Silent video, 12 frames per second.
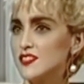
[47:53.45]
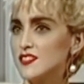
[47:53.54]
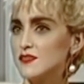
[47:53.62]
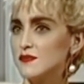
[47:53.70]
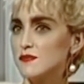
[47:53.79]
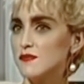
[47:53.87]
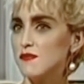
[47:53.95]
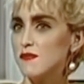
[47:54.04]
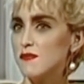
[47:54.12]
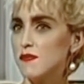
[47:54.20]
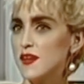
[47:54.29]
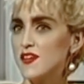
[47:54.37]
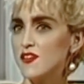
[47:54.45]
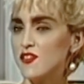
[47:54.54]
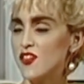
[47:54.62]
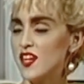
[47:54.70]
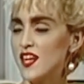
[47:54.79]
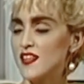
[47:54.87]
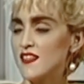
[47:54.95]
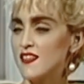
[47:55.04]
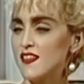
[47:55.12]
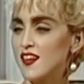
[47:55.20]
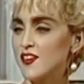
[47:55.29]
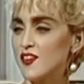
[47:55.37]
just bigger than
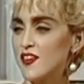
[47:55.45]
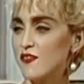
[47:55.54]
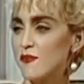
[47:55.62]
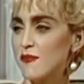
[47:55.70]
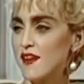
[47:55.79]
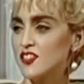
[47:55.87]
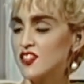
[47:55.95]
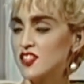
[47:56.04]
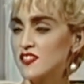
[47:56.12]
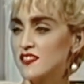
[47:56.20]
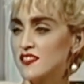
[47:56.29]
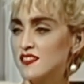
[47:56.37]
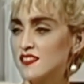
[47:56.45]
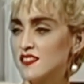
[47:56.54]
anything I could ever imagine.